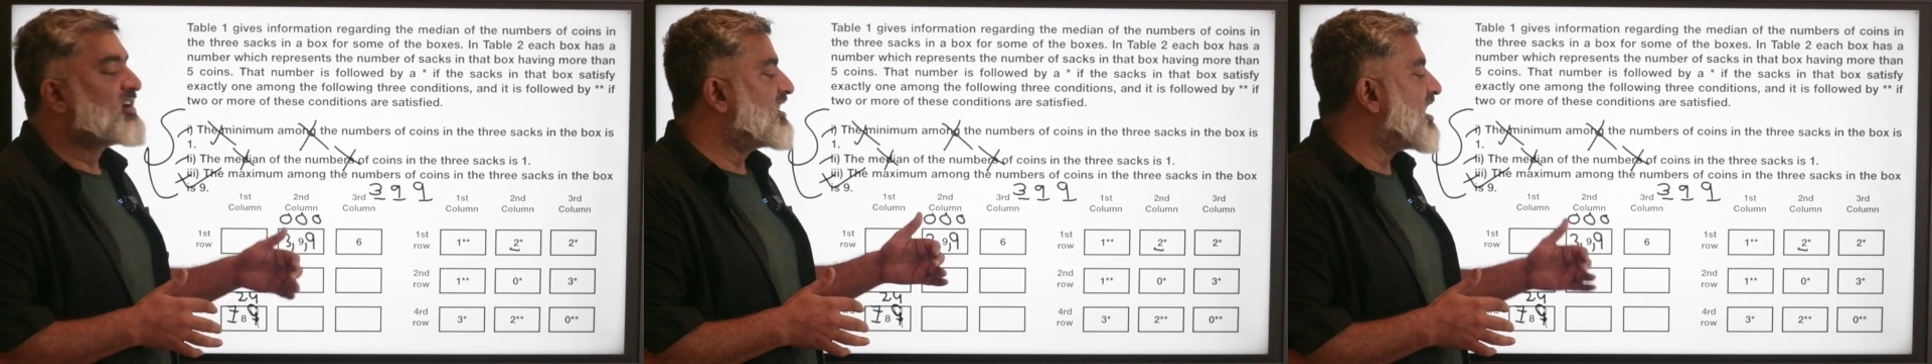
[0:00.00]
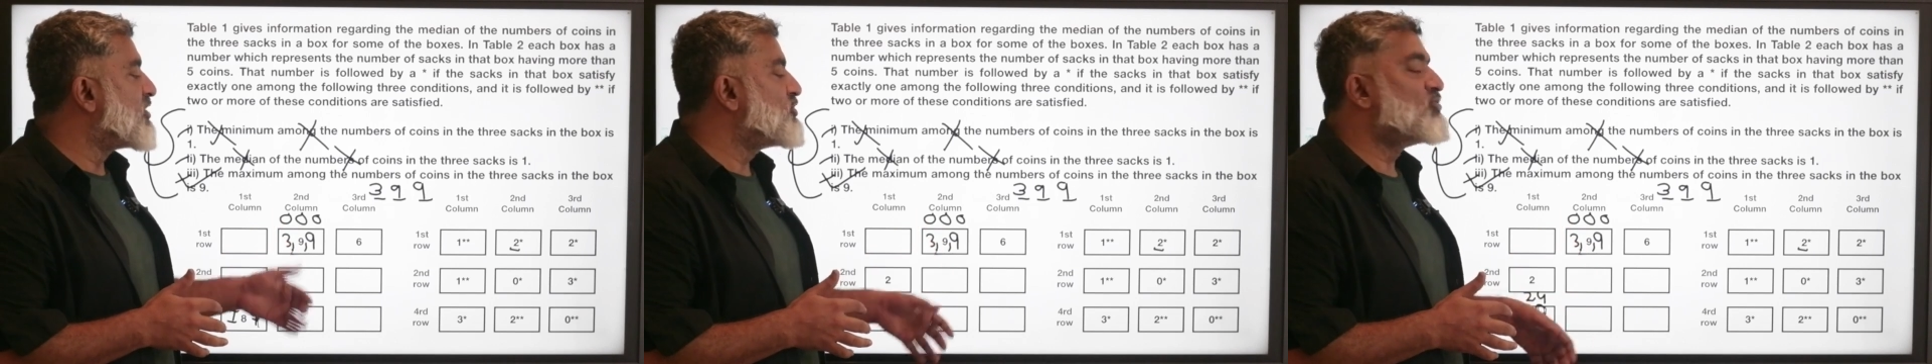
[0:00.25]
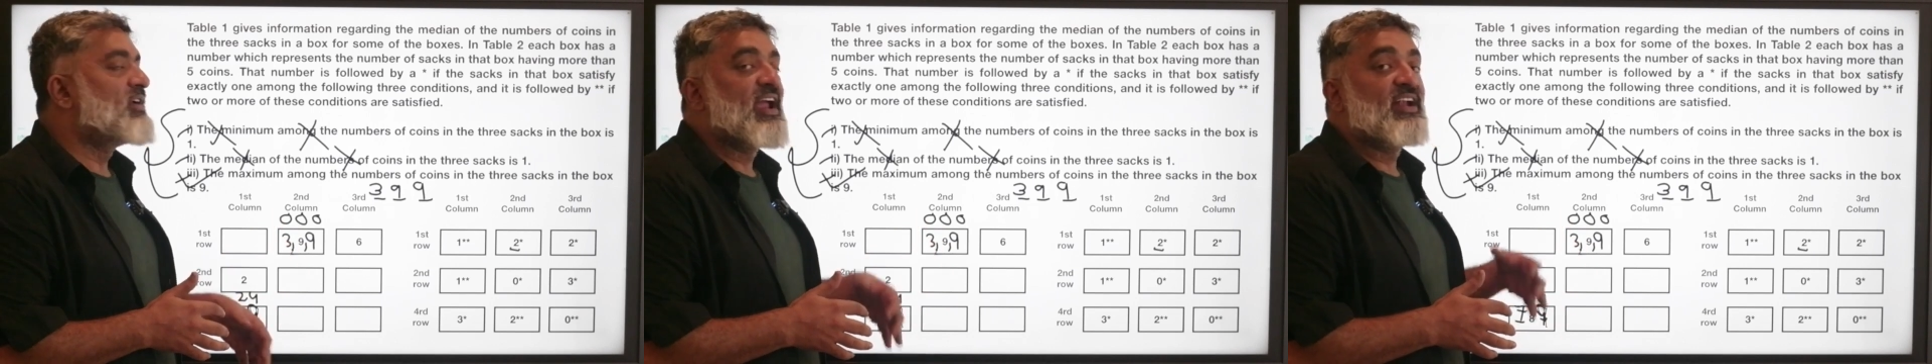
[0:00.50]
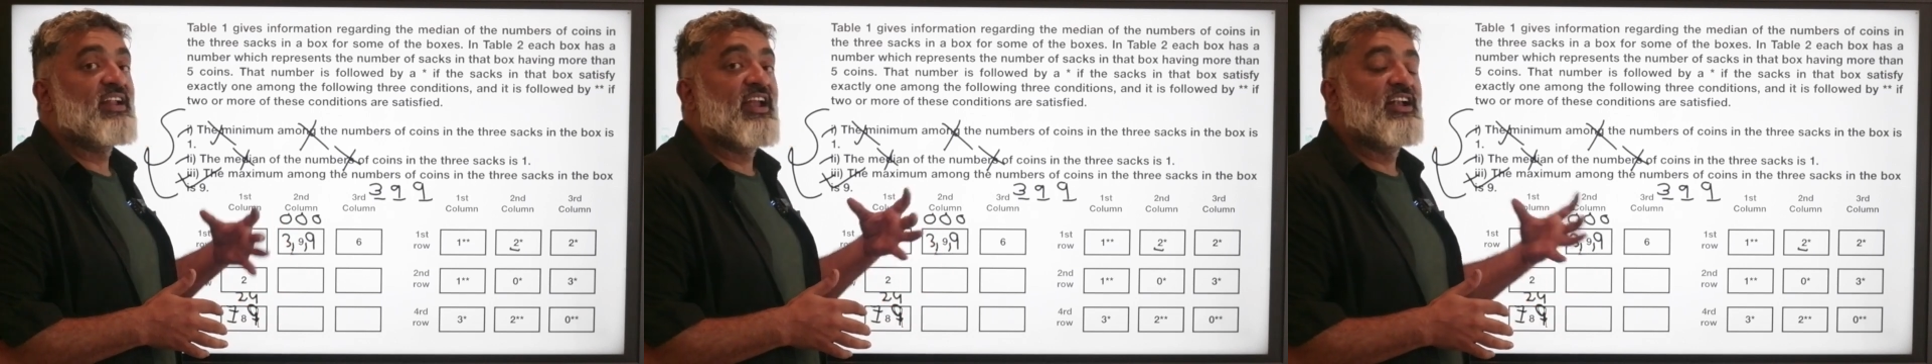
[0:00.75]
Now you
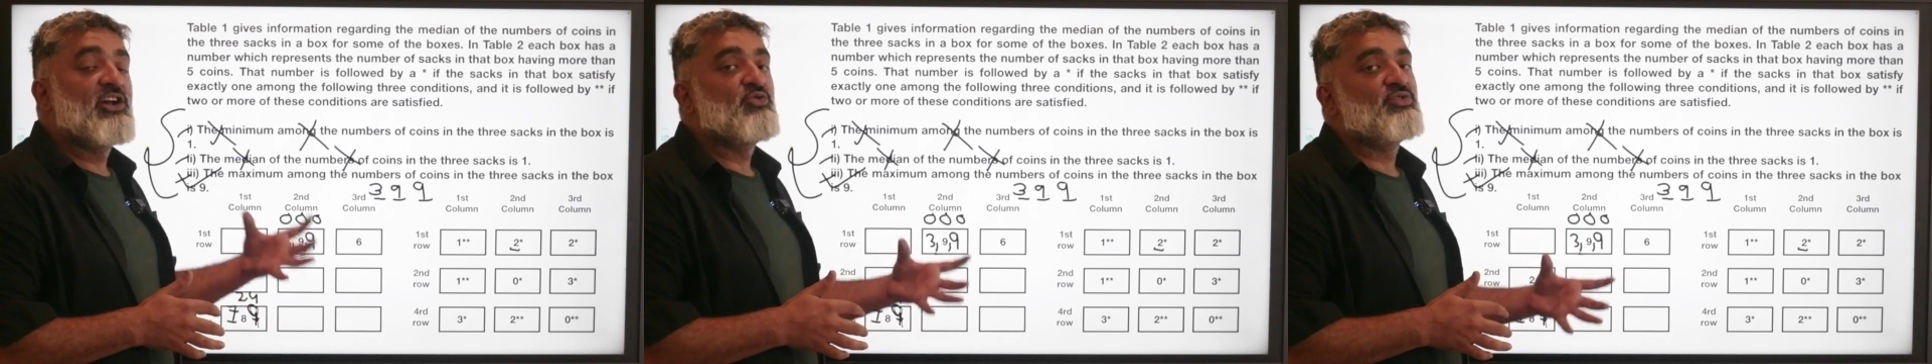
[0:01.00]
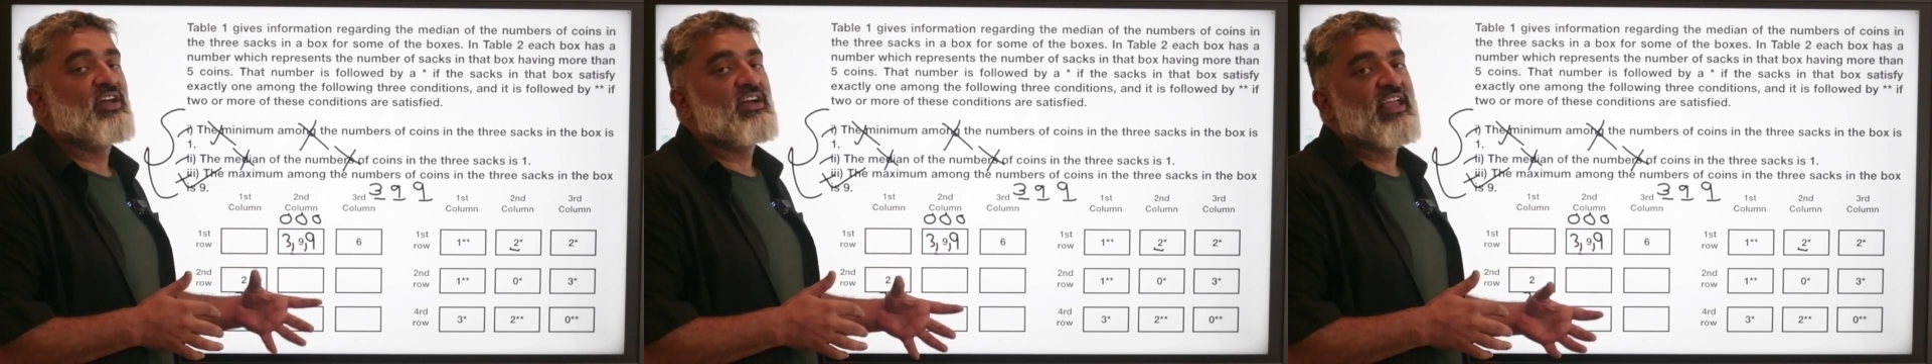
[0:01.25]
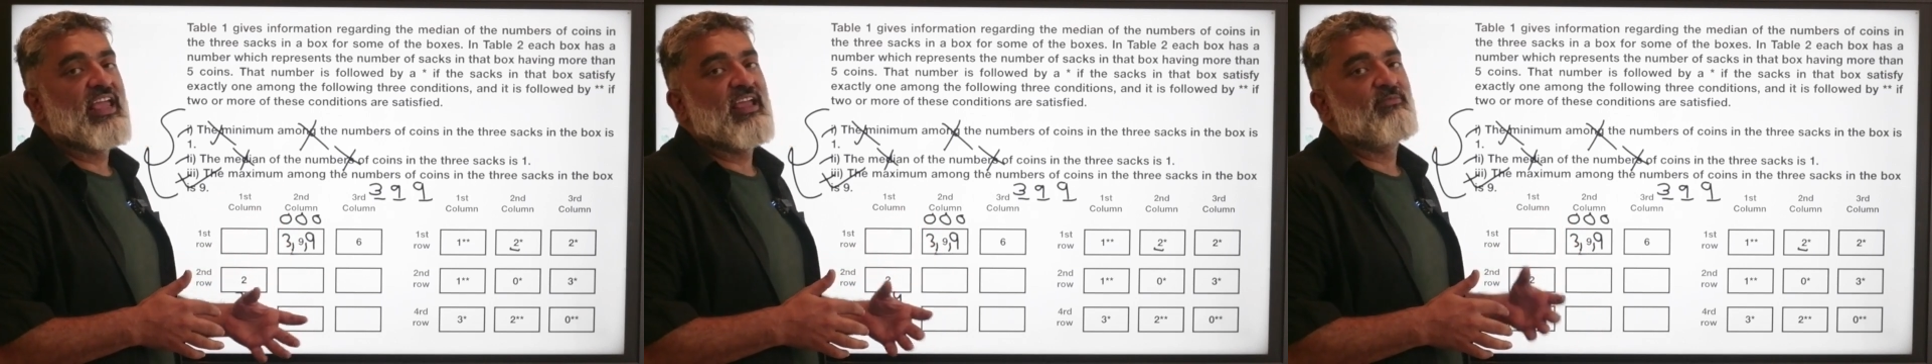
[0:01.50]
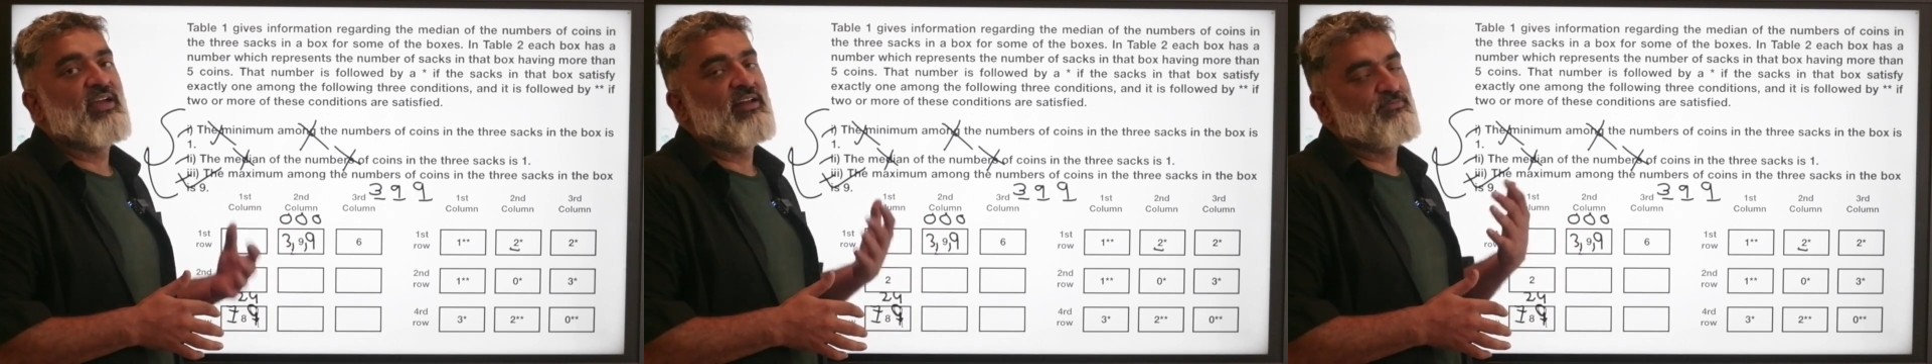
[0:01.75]
get into the
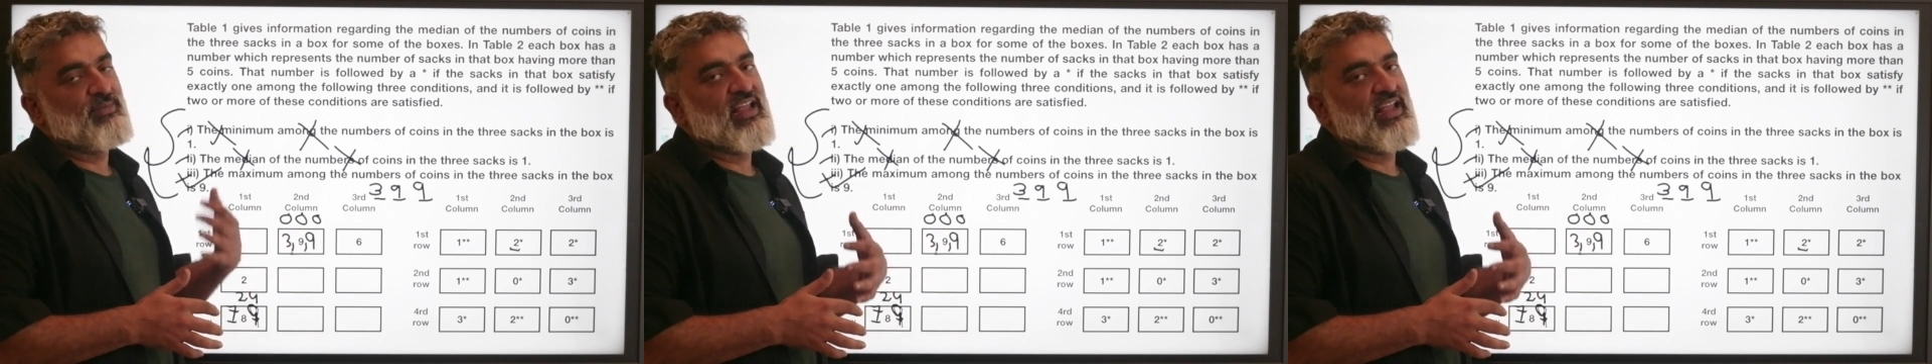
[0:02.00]
game and